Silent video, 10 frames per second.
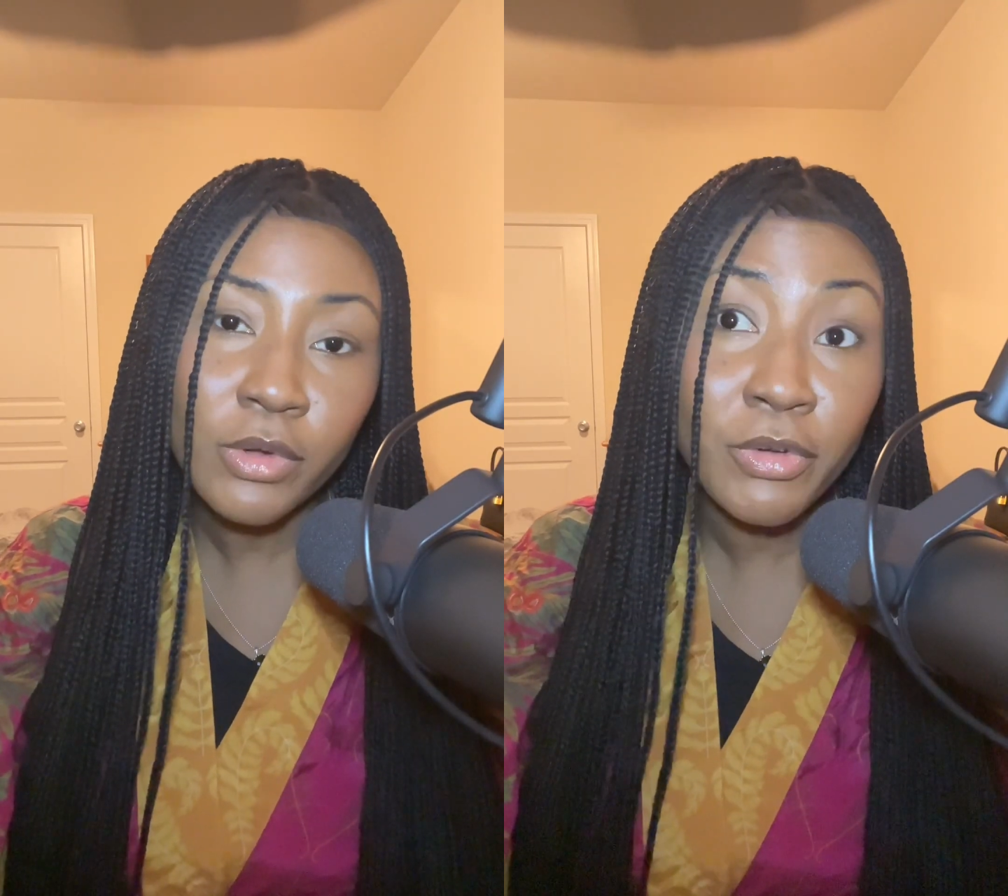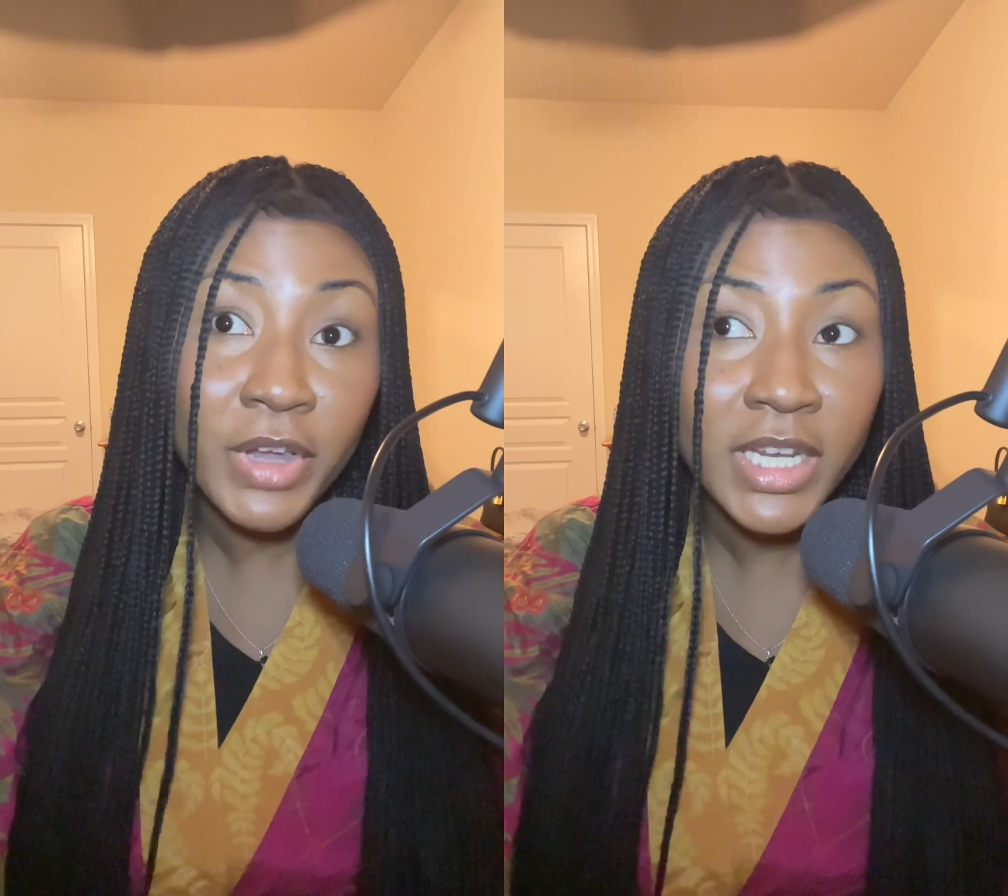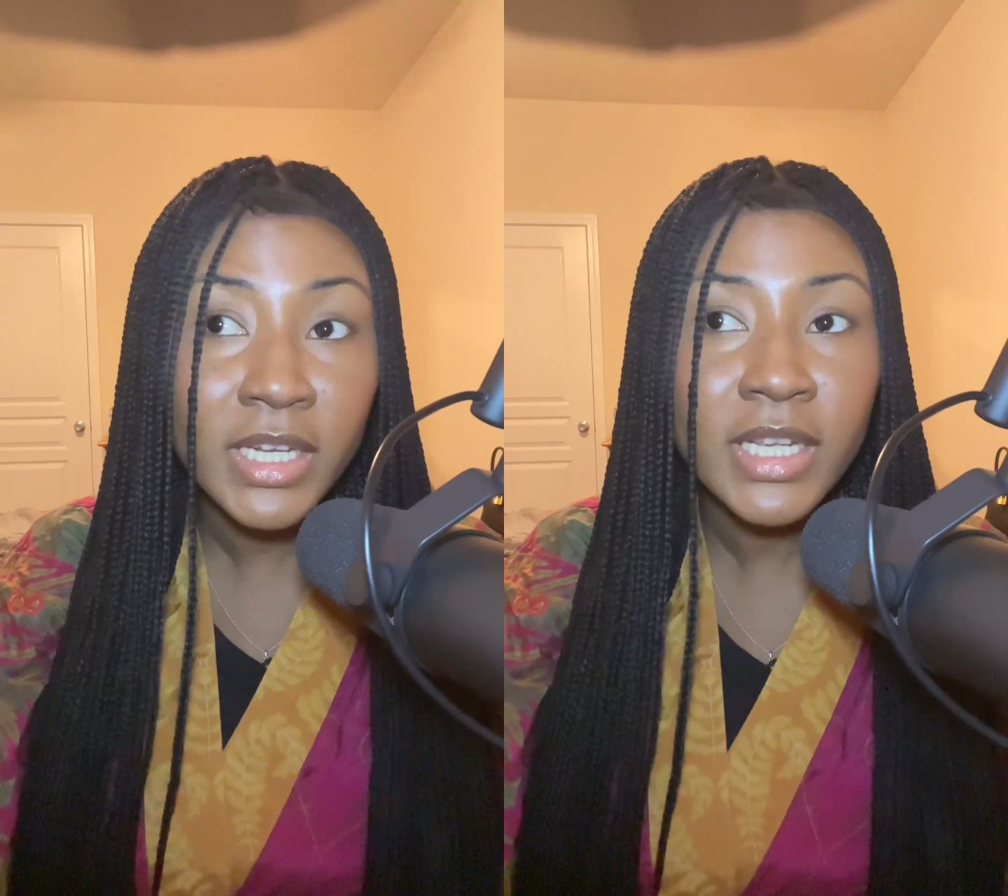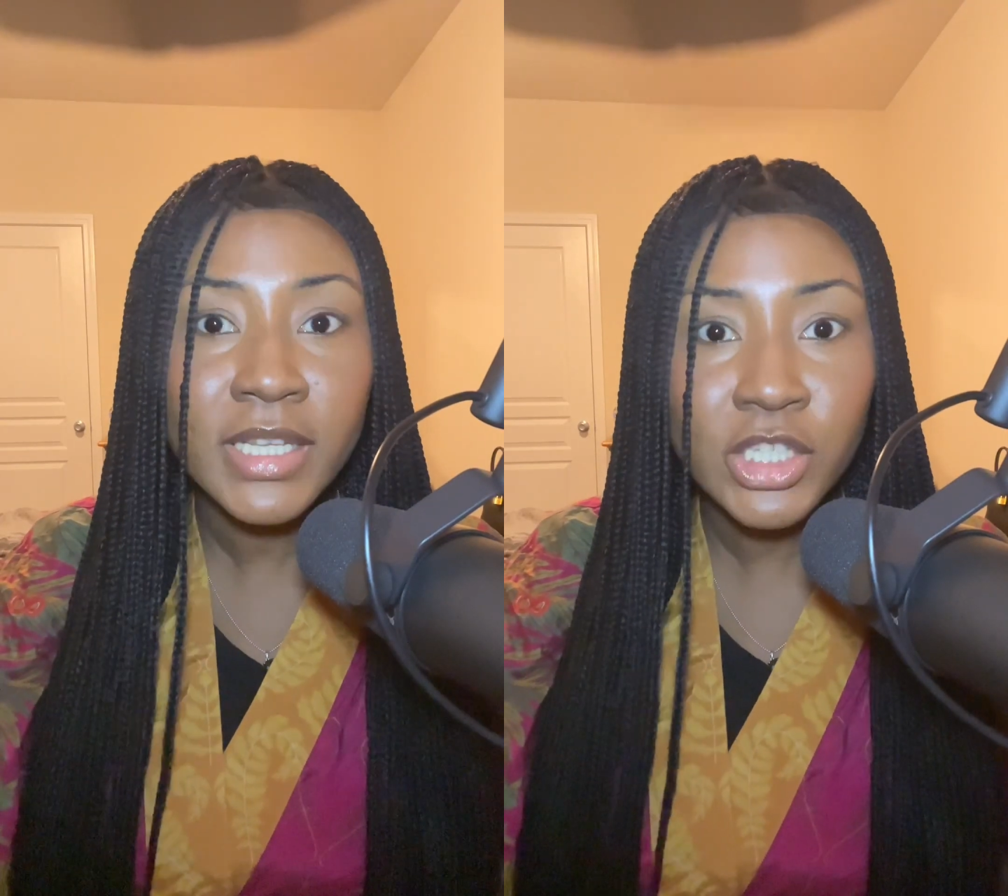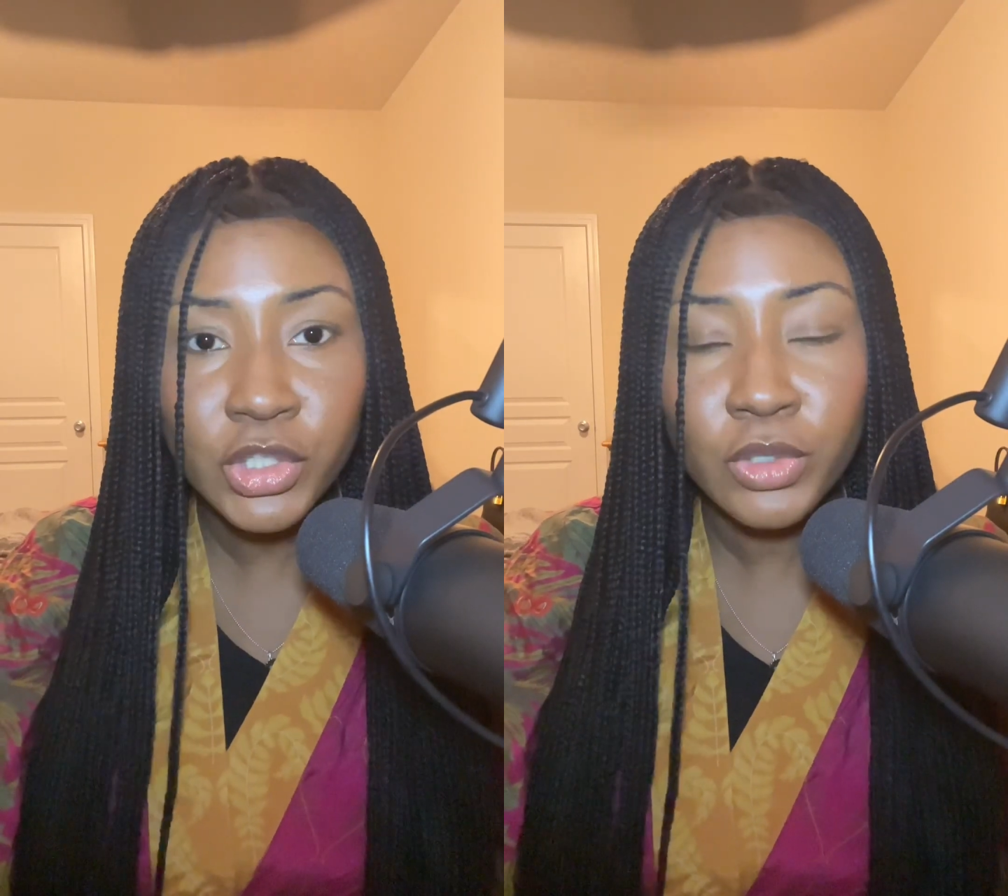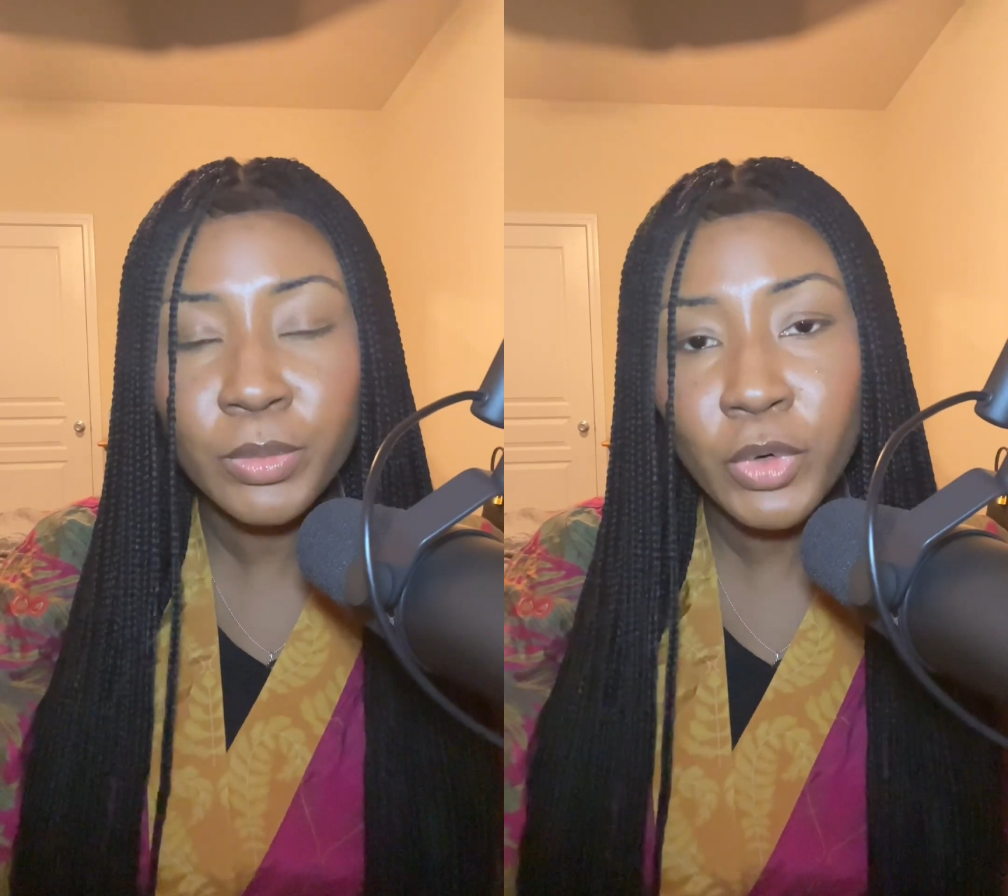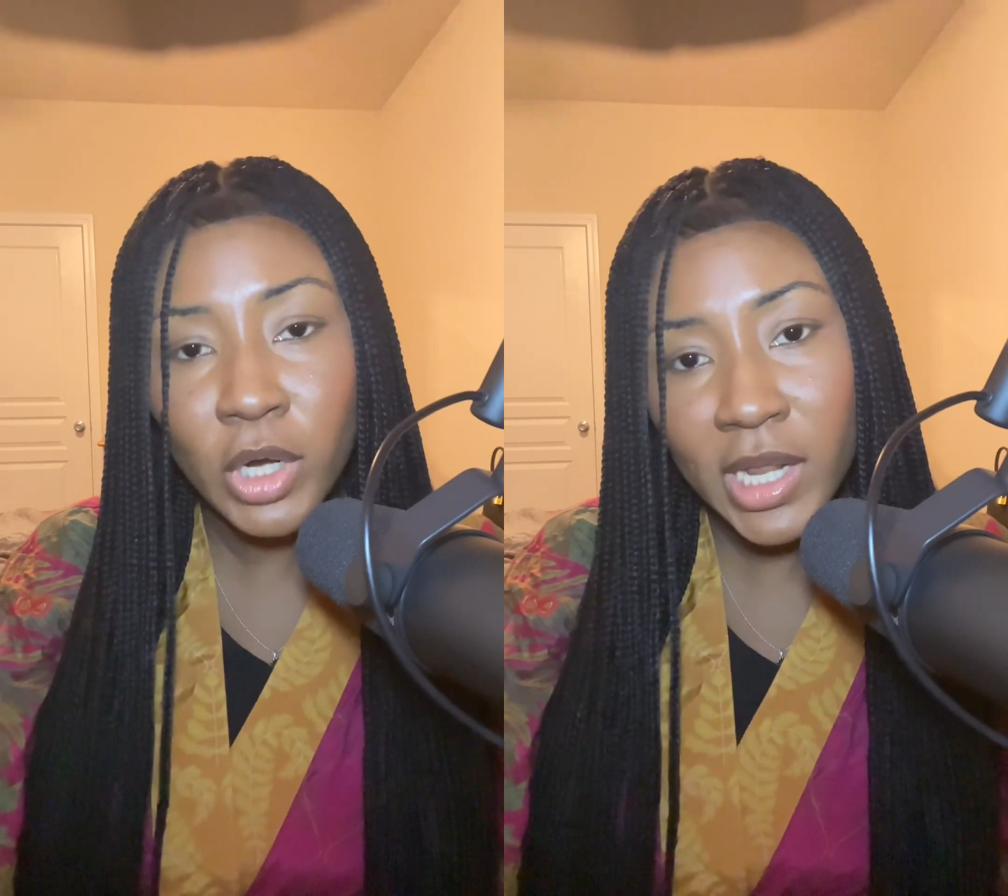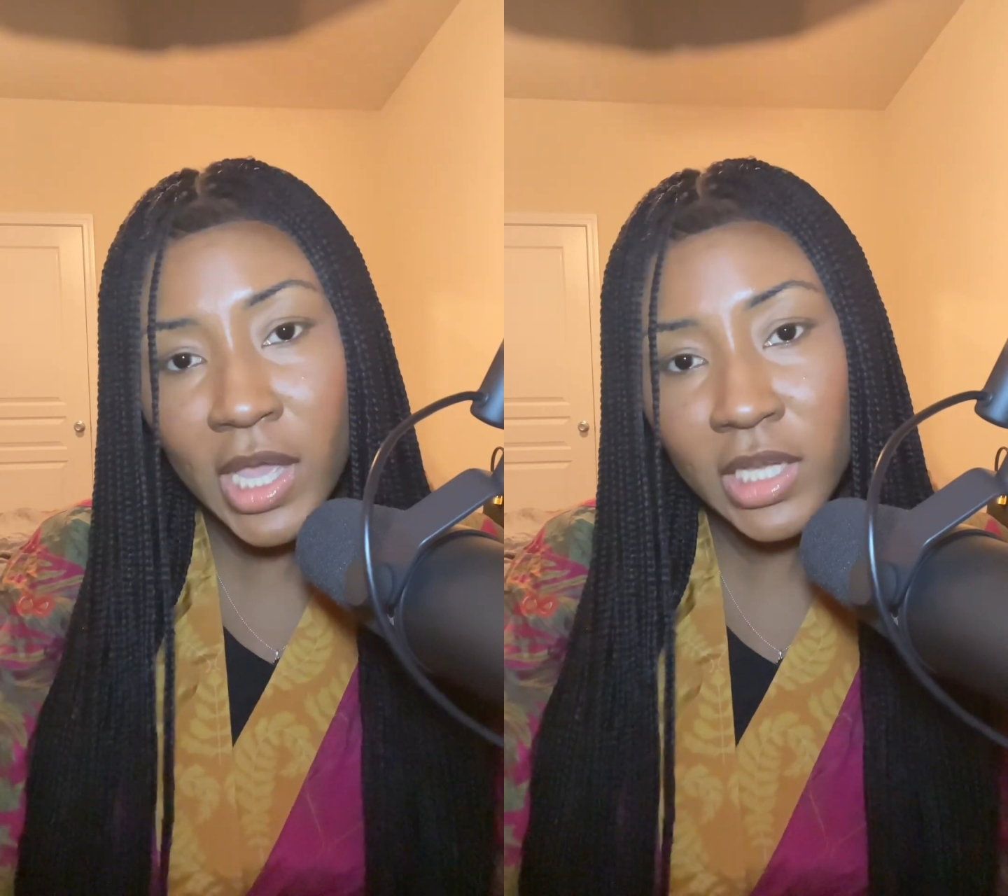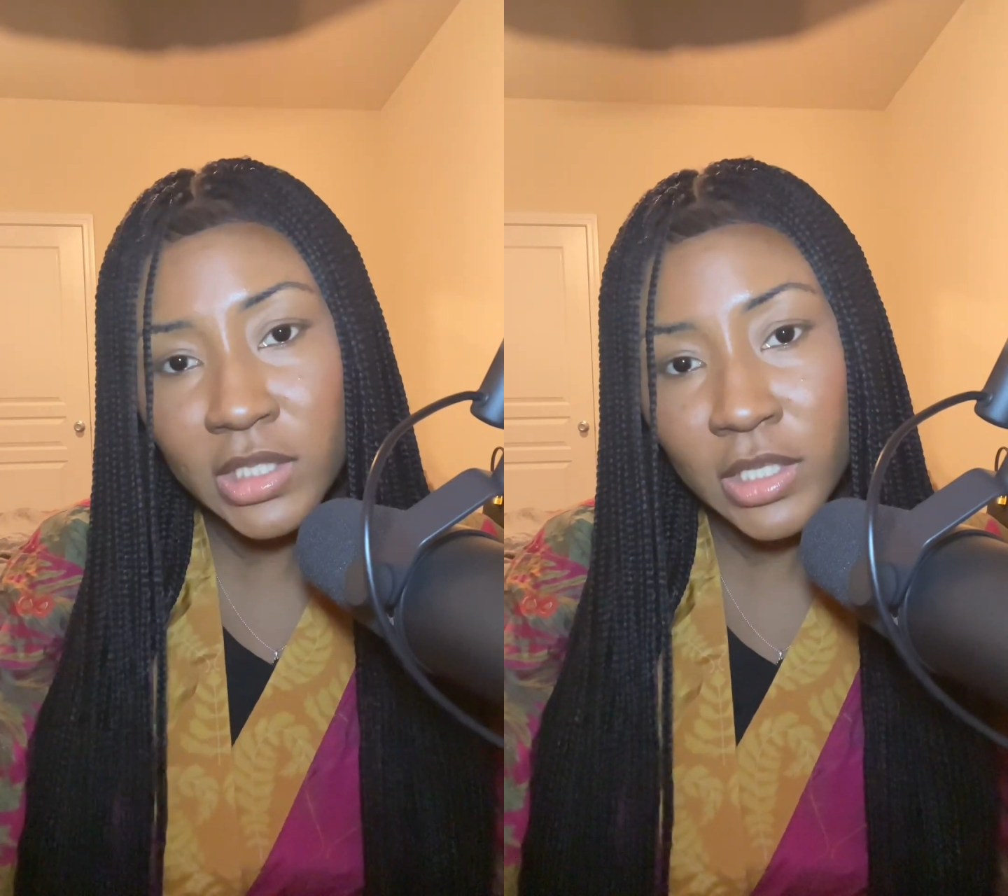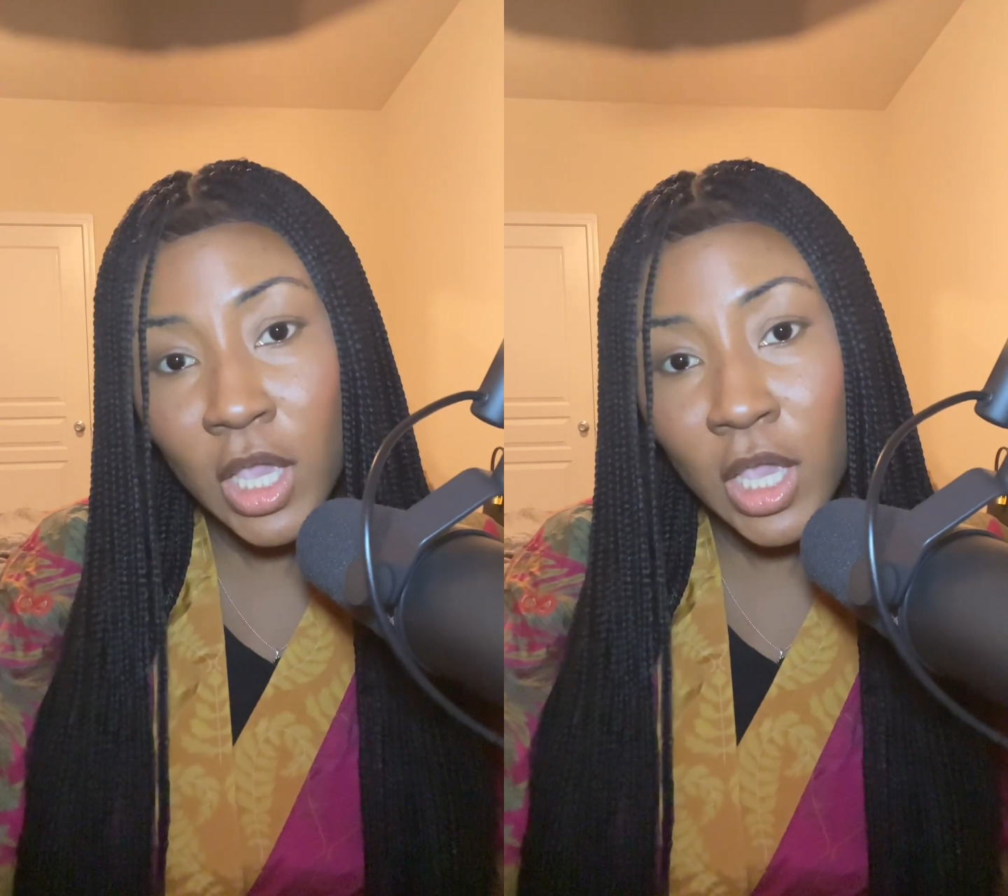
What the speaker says: creating a digital product.